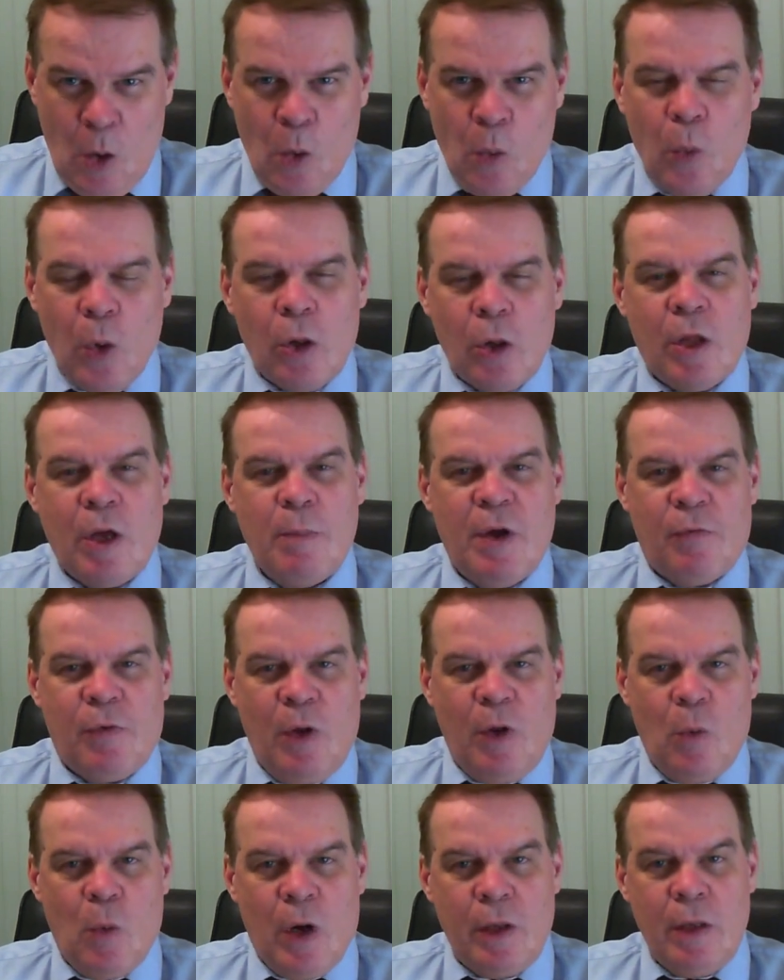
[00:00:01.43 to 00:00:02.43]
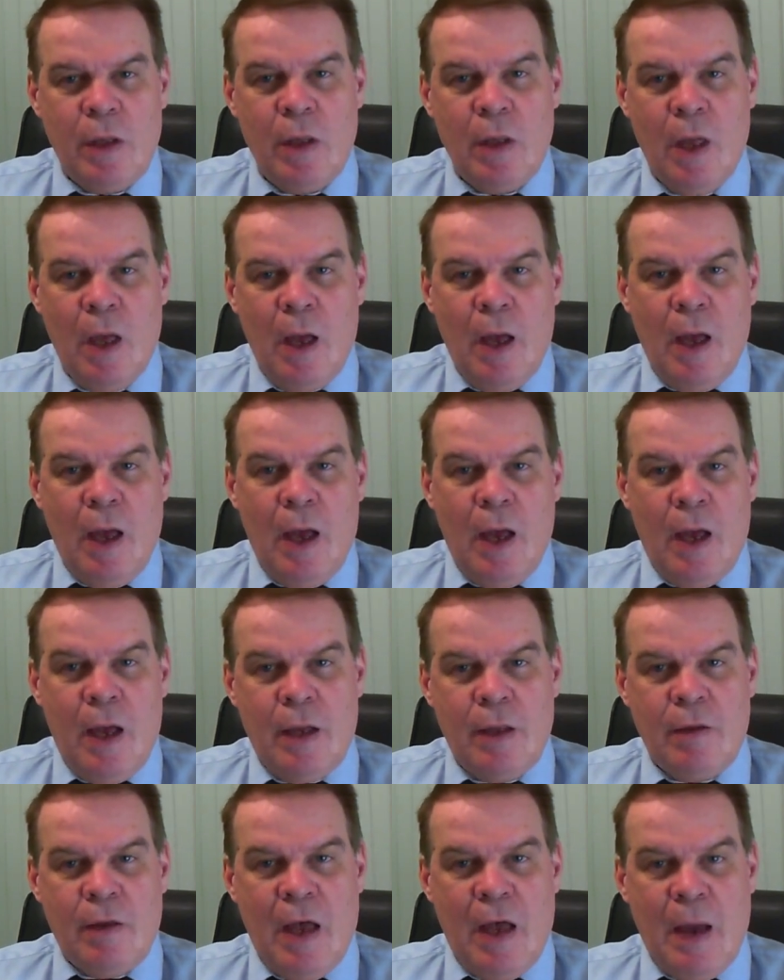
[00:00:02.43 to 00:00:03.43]
Welcome everyone
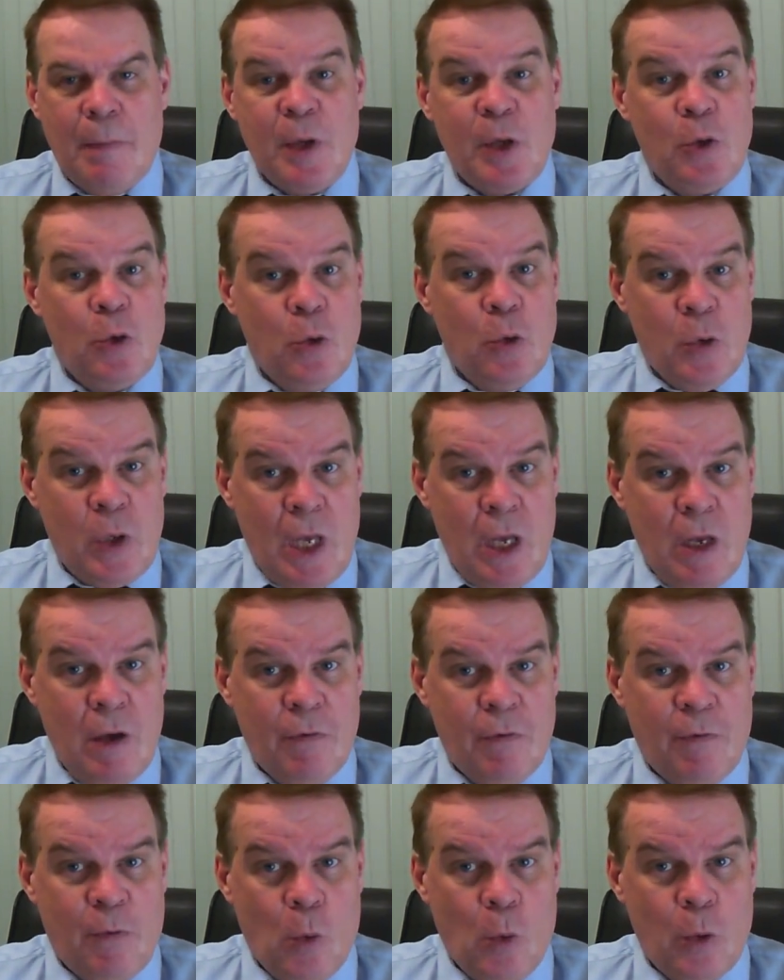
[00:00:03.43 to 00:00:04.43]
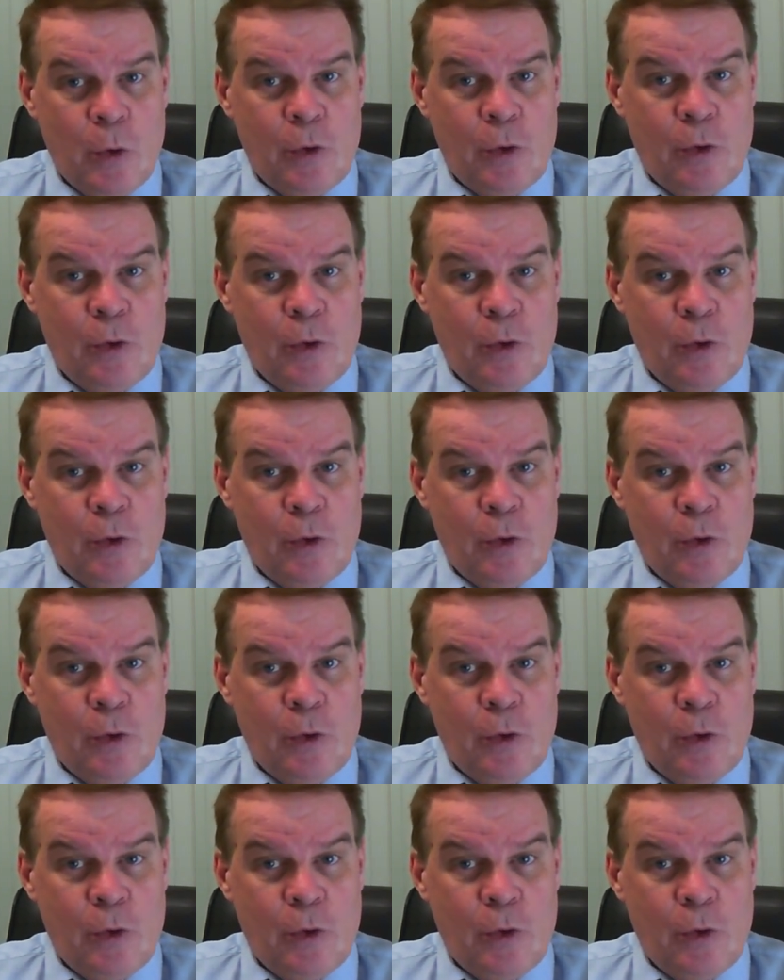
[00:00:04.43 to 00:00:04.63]
and Happy New Year for